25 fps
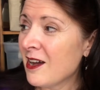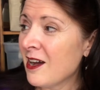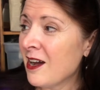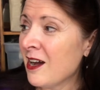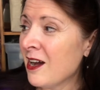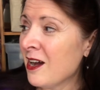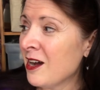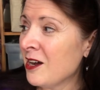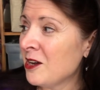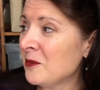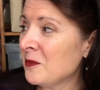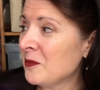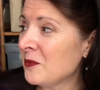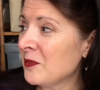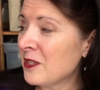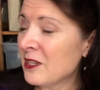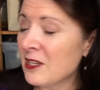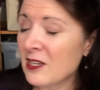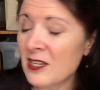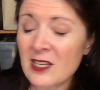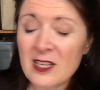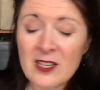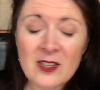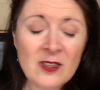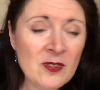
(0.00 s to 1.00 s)
Um,
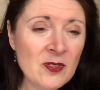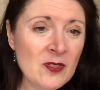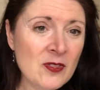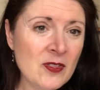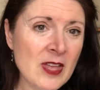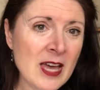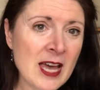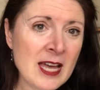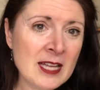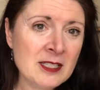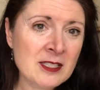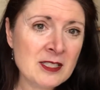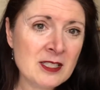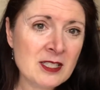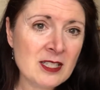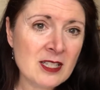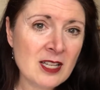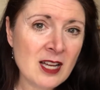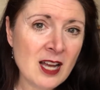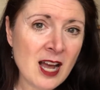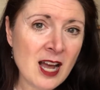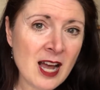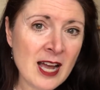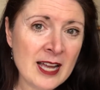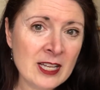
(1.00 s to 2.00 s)
that
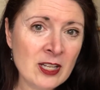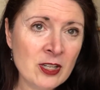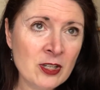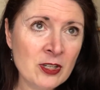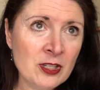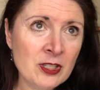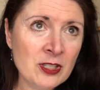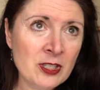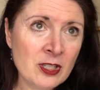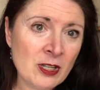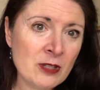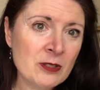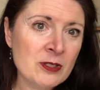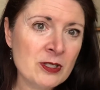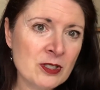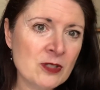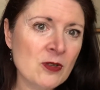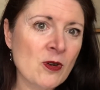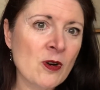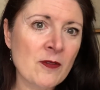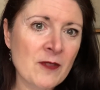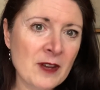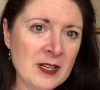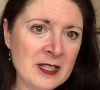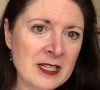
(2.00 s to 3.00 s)
I could close the
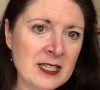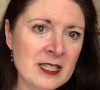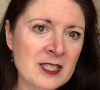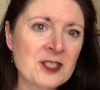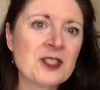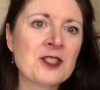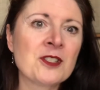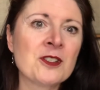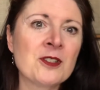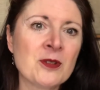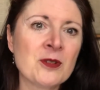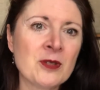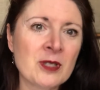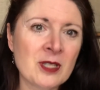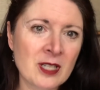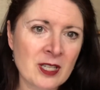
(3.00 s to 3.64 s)
door if I needed to.